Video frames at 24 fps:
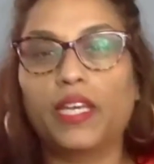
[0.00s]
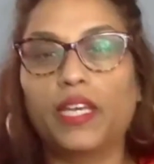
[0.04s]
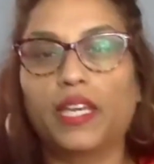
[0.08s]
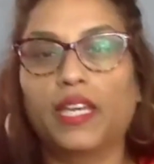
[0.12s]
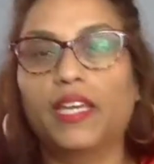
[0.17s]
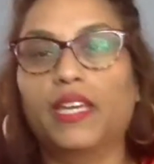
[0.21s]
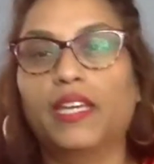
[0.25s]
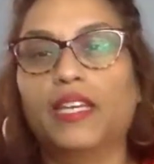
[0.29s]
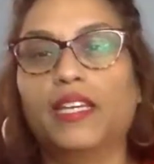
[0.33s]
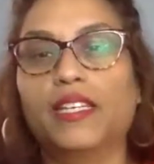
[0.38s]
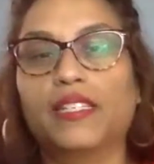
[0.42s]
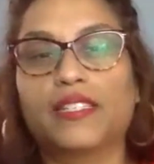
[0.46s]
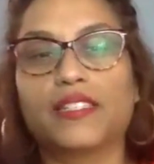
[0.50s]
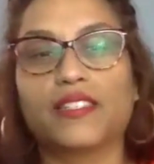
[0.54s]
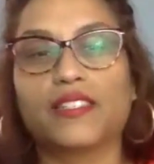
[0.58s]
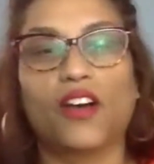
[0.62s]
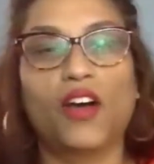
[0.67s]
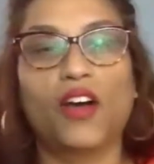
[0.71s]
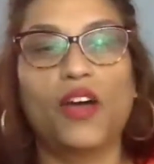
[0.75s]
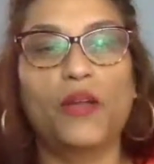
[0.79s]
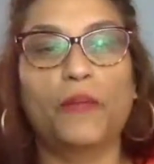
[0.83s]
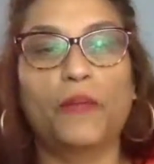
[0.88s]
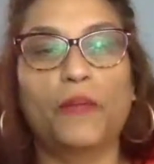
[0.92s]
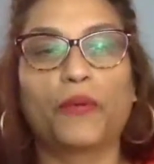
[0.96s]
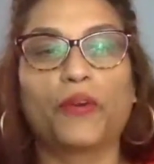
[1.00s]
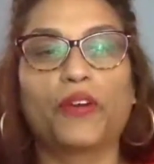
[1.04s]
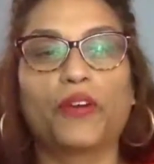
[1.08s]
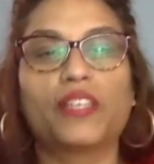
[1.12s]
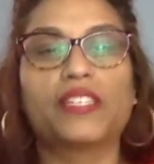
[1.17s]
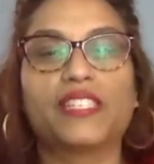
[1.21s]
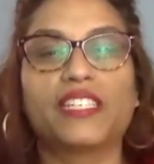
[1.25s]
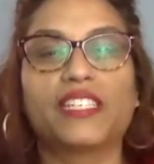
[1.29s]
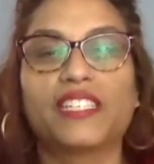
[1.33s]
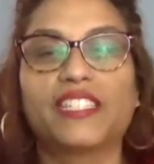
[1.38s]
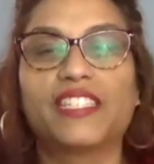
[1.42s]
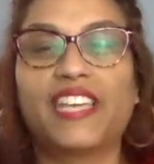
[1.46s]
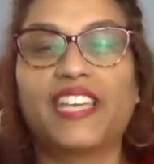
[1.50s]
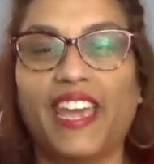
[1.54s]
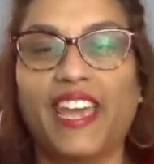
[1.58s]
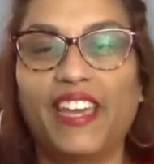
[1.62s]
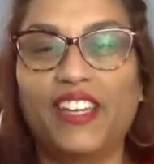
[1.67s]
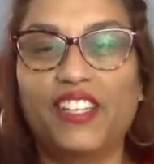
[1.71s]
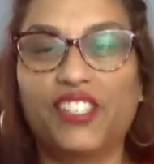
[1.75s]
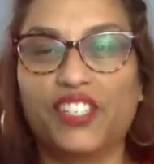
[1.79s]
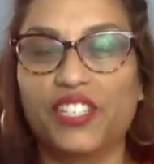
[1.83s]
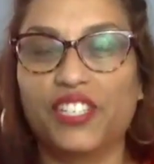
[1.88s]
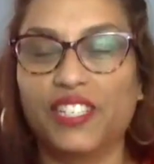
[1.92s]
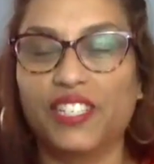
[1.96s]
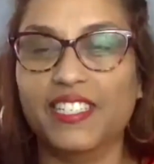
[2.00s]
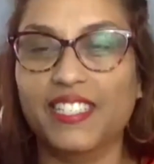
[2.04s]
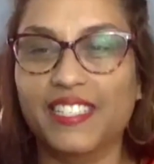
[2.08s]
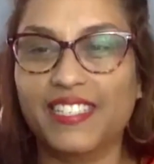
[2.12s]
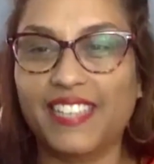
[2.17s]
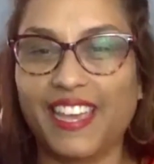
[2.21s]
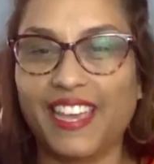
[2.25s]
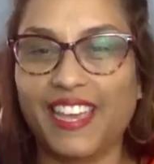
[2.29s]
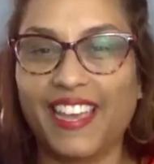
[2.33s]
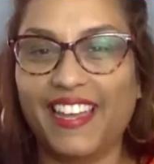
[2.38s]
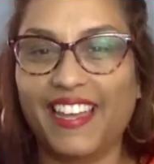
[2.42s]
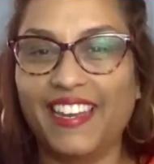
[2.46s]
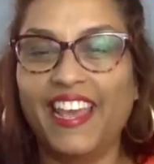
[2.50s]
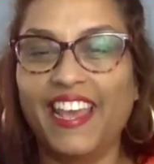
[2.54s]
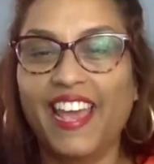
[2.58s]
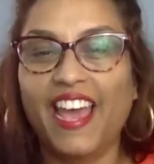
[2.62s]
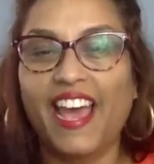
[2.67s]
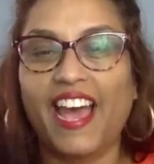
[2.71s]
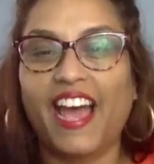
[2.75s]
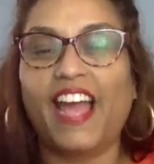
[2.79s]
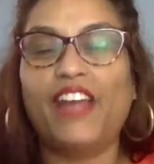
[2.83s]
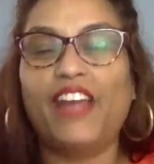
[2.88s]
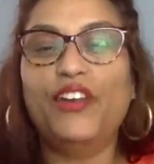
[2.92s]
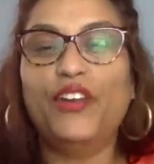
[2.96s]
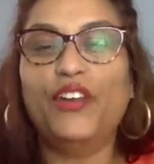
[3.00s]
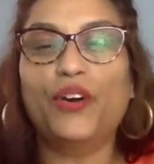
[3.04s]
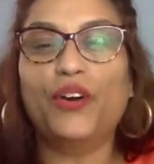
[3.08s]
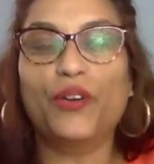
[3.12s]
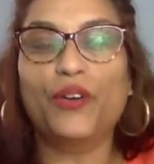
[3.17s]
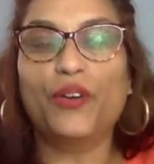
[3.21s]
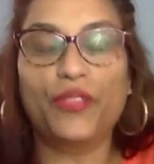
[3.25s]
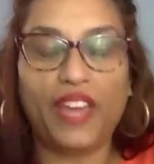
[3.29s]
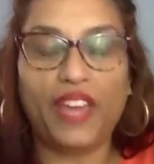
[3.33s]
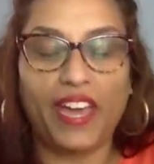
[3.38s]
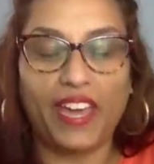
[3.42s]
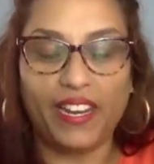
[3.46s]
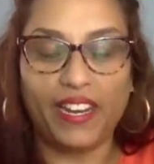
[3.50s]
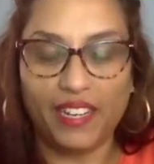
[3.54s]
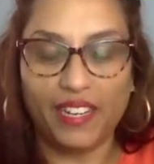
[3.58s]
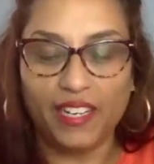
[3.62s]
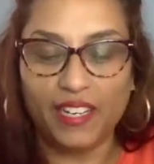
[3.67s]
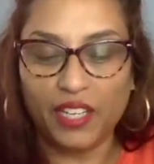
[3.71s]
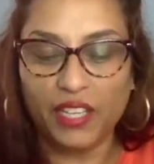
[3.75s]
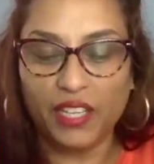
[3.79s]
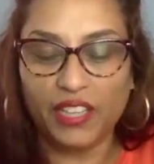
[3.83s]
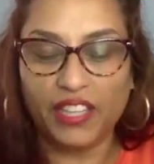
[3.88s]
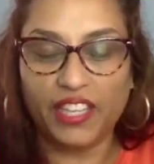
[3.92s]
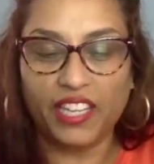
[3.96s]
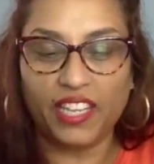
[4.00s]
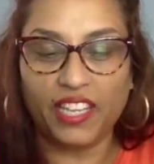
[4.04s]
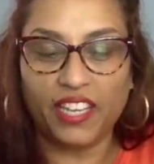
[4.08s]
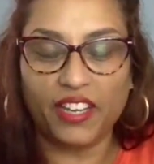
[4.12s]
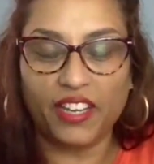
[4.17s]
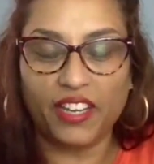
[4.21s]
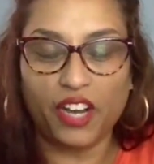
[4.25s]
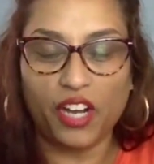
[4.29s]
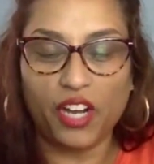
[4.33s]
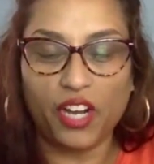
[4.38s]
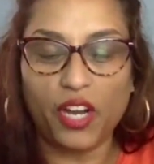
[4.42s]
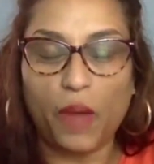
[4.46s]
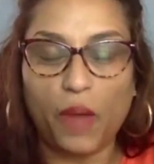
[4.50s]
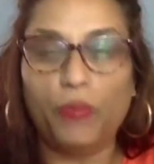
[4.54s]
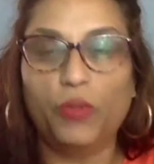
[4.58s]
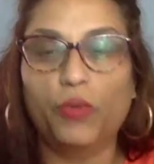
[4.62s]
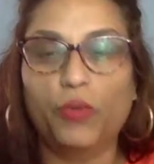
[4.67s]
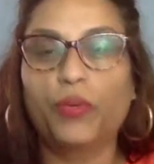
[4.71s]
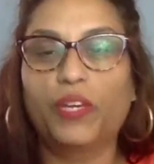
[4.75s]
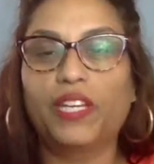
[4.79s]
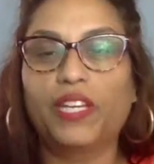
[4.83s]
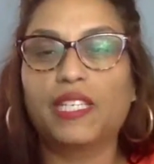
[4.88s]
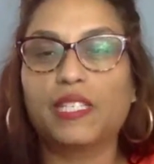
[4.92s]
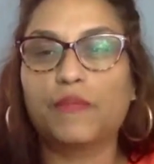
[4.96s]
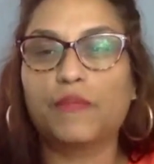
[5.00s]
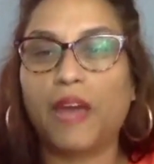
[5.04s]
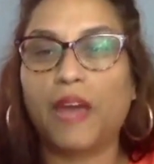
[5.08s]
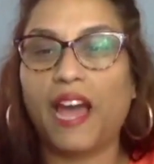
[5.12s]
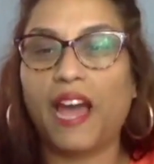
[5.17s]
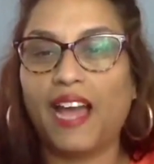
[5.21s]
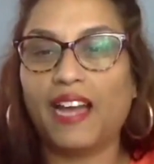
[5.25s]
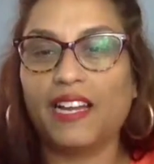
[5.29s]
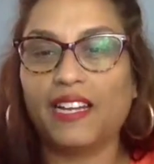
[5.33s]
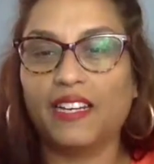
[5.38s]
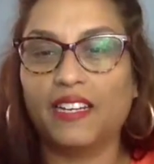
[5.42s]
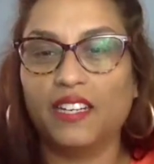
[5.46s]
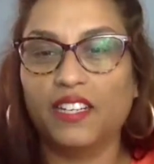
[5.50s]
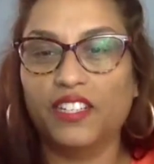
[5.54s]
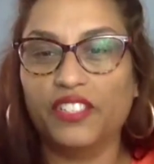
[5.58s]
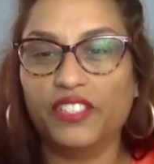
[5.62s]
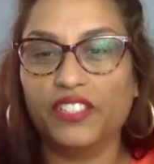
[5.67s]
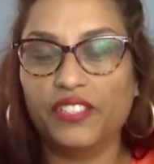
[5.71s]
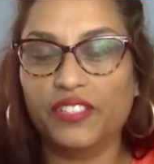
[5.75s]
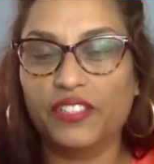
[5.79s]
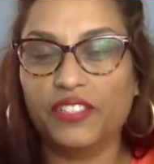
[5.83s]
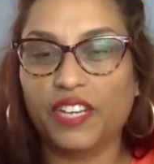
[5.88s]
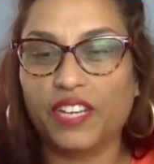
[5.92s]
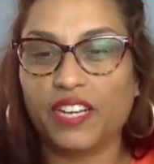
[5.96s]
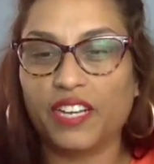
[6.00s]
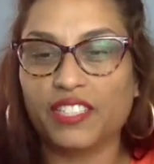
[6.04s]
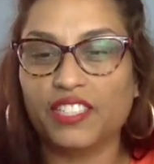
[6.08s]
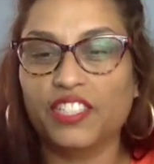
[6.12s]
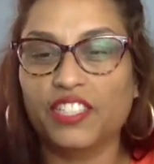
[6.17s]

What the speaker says: is on presentations, and I know that a couple of weeks back, Dr.